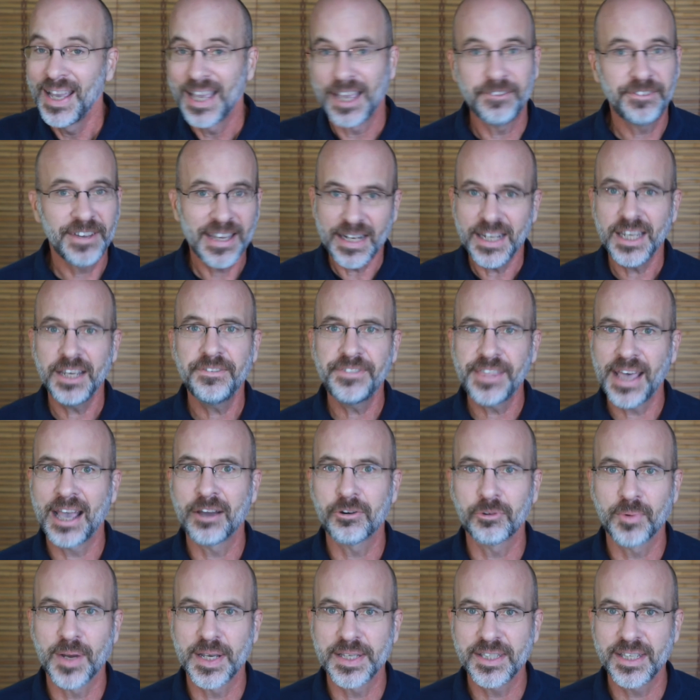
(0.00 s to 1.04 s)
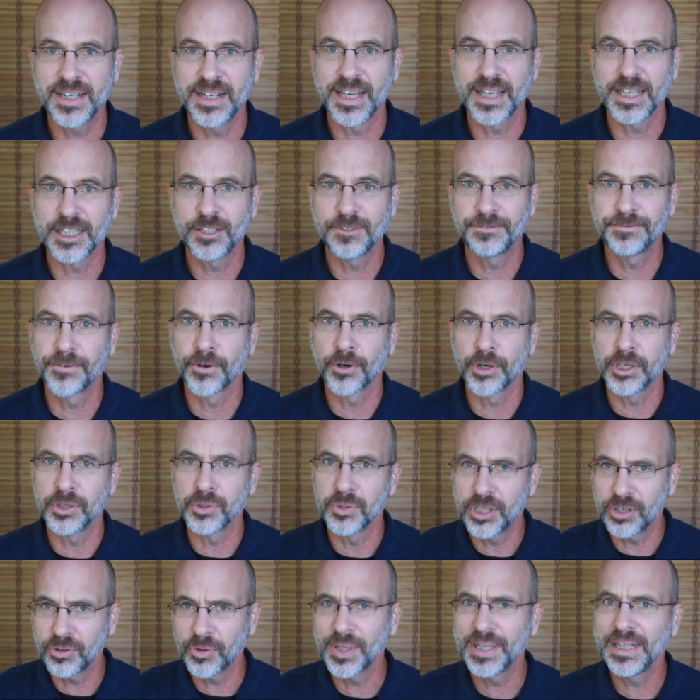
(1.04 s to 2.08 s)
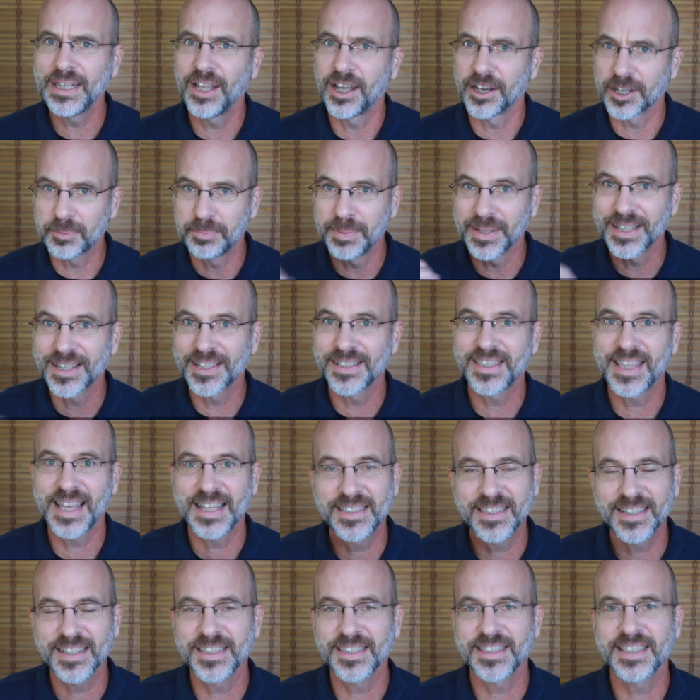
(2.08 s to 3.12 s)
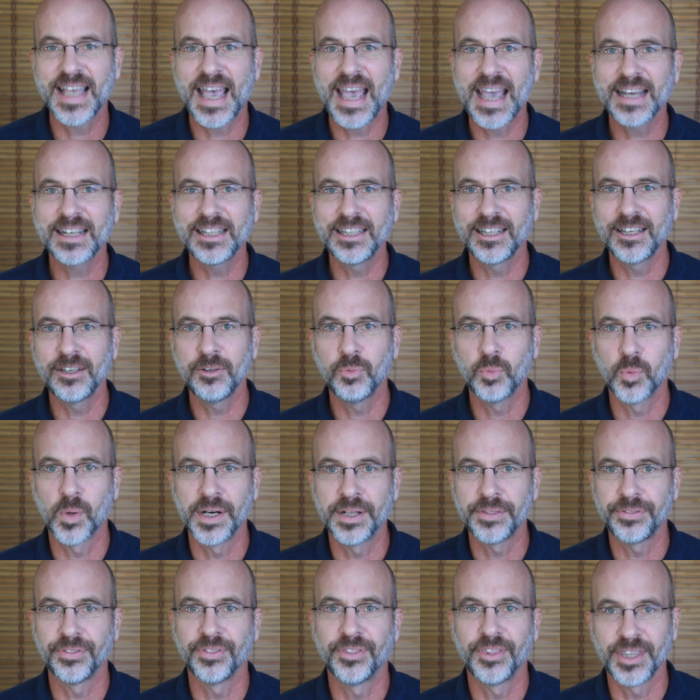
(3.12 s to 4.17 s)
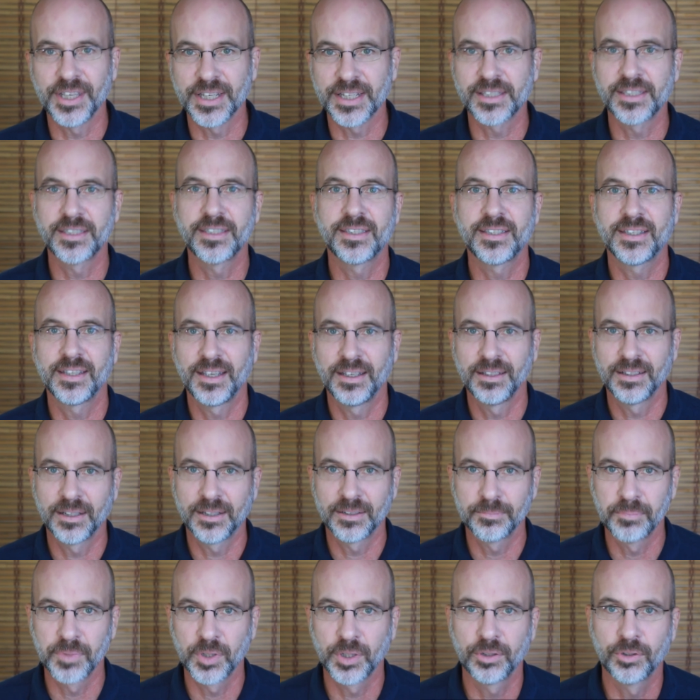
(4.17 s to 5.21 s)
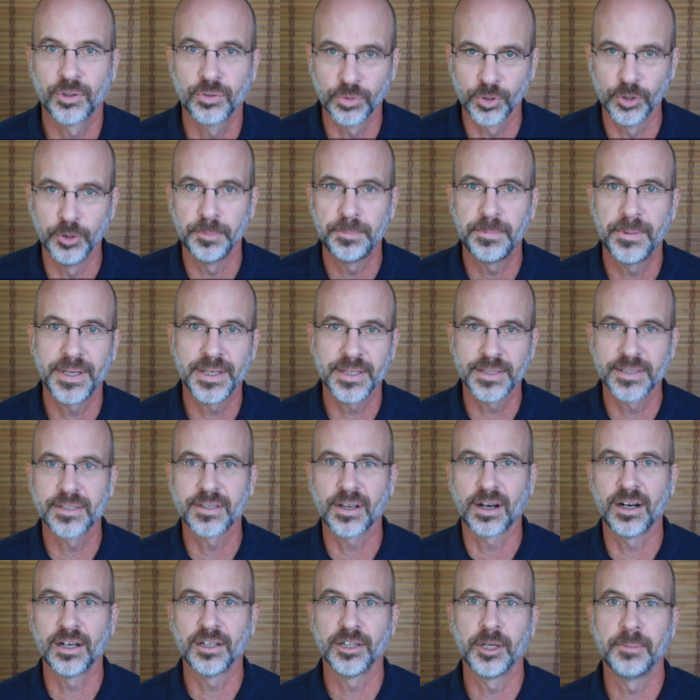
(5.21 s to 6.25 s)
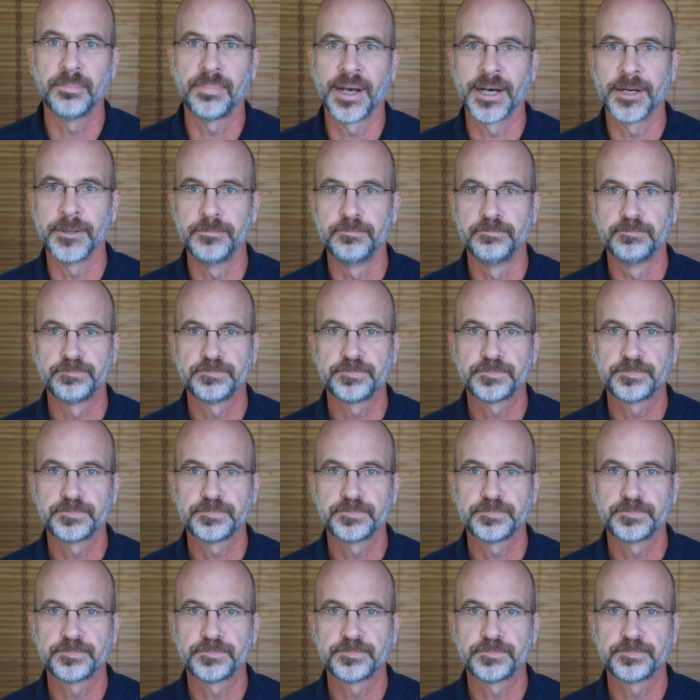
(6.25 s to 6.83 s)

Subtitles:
If any of that resonates for you, you're in luck, because that's exactly what this group is all about.